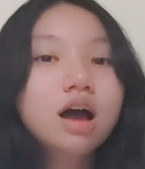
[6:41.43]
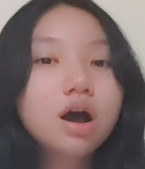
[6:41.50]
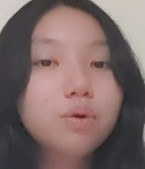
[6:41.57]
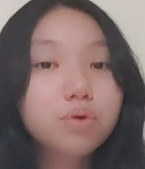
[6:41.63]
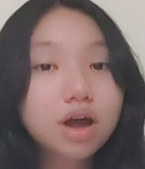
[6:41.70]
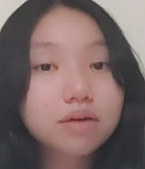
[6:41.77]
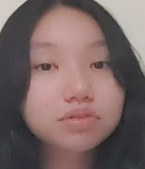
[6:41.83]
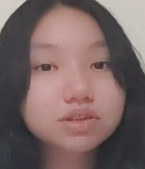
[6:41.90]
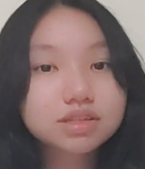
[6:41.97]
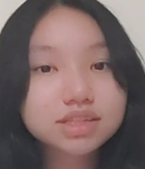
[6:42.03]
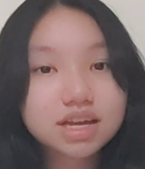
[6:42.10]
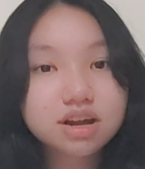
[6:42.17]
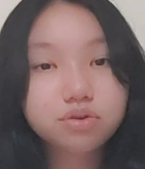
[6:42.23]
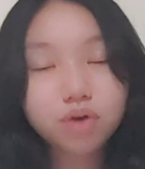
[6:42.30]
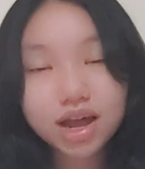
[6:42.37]
We have to
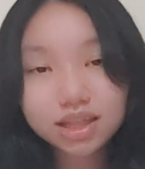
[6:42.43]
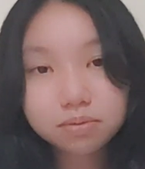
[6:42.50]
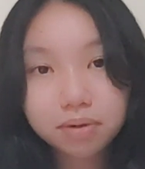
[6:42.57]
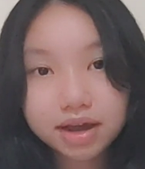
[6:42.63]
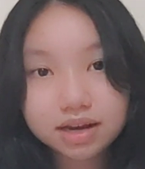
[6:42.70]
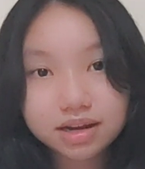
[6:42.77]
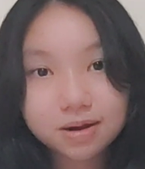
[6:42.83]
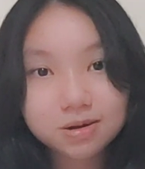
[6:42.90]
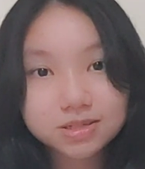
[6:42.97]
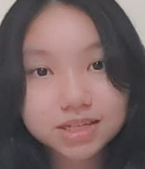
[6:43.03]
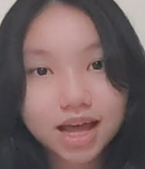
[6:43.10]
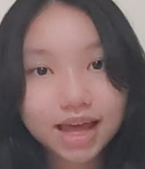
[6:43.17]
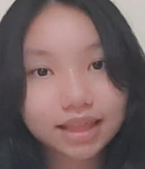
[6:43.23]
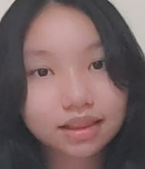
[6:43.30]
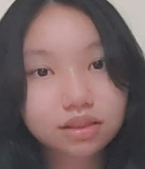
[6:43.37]
stay right by their
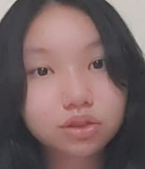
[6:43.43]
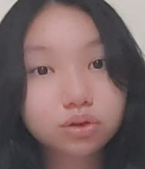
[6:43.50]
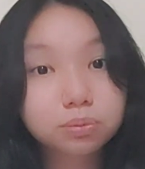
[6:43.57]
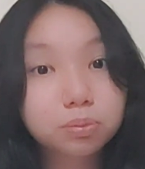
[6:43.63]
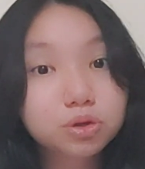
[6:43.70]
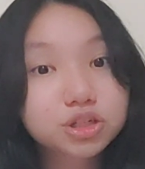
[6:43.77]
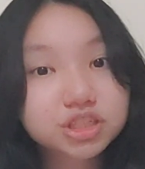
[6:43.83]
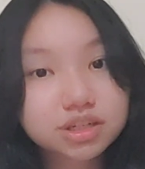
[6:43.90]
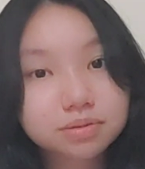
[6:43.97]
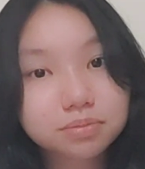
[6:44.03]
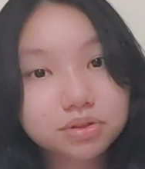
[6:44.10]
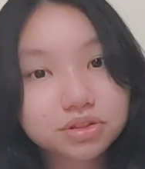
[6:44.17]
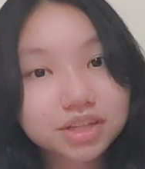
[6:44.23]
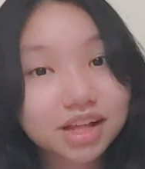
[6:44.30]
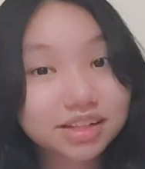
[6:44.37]
side. Don't push them
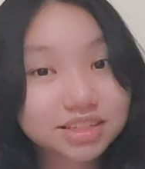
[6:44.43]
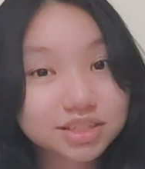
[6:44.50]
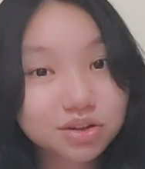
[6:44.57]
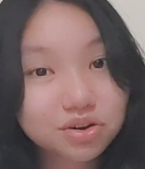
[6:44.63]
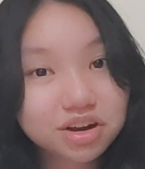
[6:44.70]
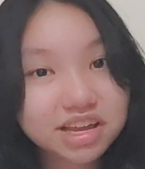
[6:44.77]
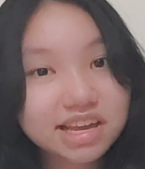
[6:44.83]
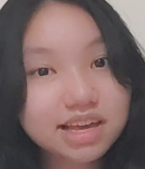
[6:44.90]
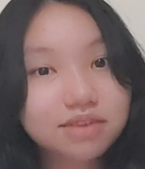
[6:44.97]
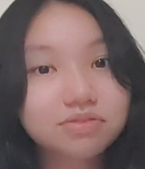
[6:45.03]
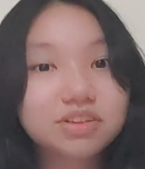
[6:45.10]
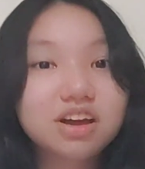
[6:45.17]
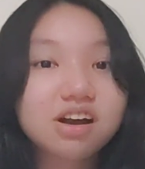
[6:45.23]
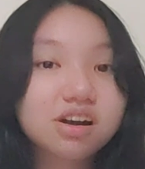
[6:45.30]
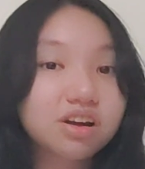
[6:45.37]
to tell the story if
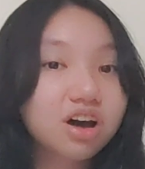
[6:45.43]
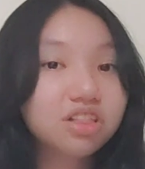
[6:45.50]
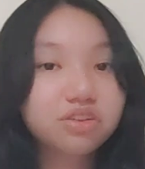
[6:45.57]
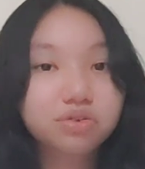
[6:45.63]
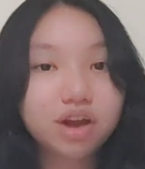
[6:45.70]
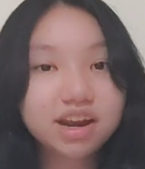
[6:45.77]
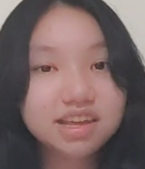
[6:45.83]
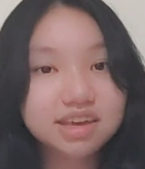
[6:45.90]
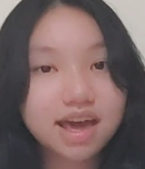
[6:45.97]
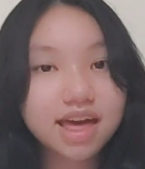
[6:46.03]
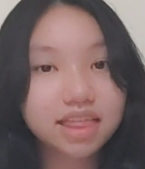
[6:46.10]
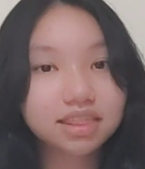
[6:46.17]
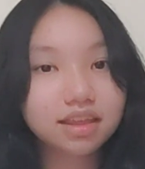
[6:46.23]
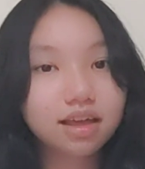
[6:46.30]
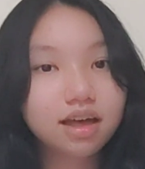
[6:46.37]
they are not ready
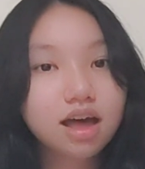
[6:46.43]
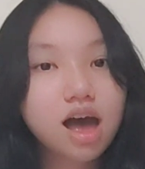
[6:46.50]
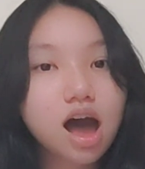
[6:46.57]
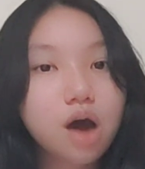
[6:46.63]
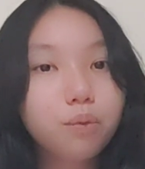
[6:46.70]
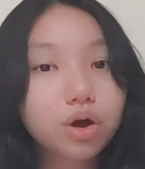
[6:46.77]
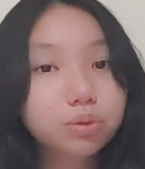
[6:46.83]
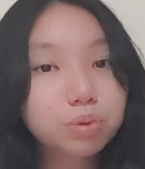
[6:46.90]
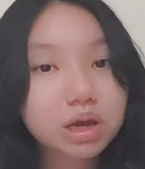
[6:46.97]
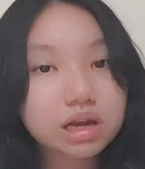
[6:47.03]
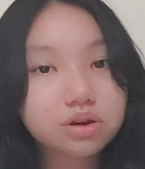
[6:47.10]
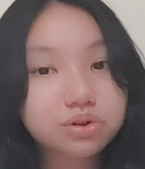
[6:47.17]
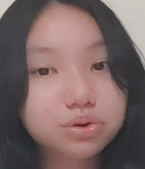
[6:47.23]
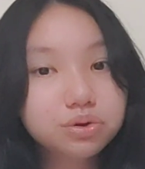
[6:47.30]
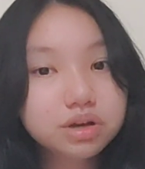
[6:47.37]
yet. What we can
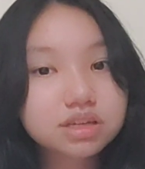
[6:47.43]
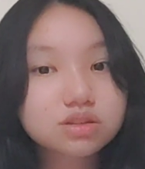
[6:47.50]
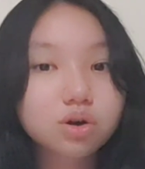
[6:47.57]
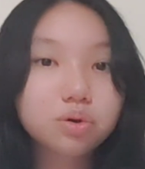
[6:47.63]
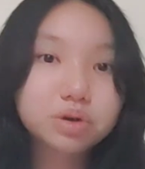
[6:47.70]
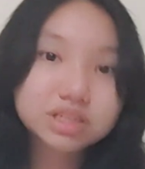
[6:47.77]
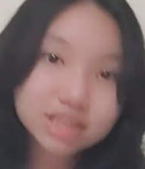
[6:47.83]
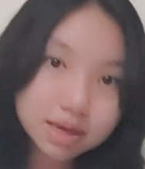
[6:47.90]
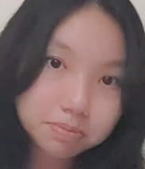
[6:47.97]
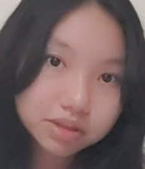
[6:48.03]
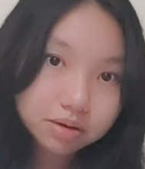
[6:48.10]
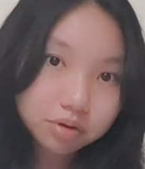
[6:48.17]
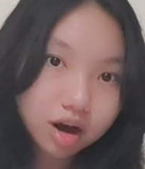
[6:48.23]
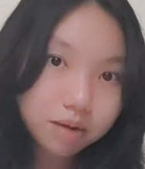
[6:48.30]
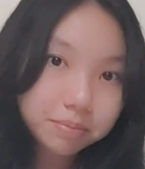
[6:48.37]
do is always keep
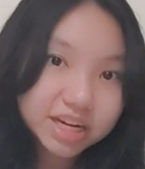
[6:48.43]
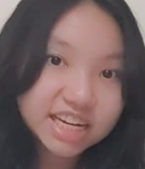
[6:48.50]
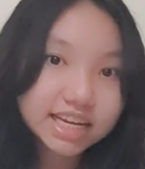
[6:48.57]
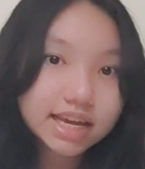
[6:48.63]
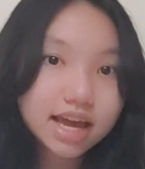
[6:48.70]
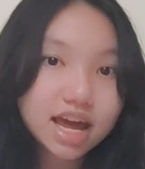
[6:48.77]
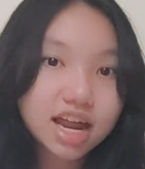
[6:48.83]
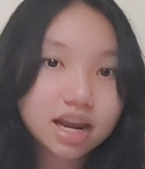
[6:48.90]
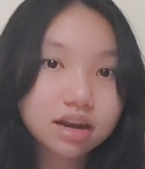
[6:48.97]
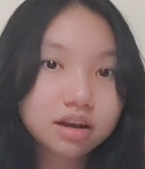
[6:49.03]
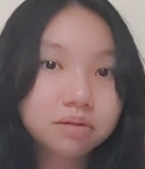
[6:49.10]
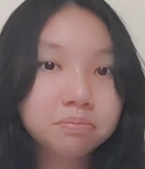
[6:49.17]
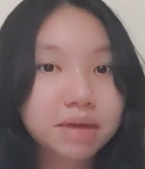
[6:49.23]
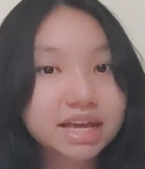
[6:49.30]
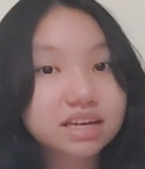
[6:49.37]
them company
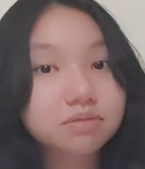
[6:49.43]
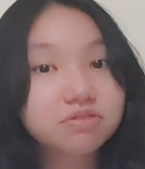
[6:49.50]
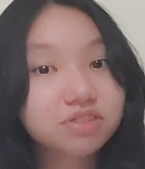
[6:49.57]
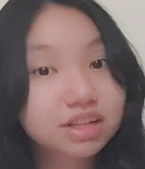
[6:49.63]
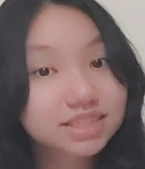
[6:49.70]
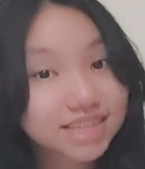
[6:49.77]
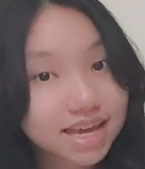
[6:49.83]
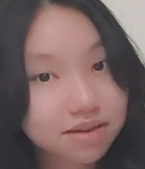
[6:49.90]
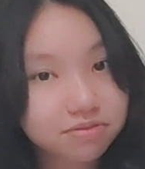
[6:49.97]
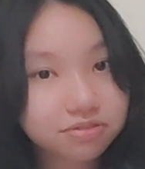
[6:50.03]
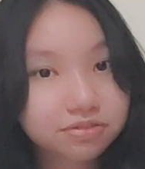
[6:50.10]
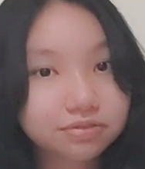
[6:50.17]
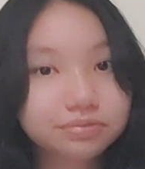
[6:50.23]
and make them feel safe.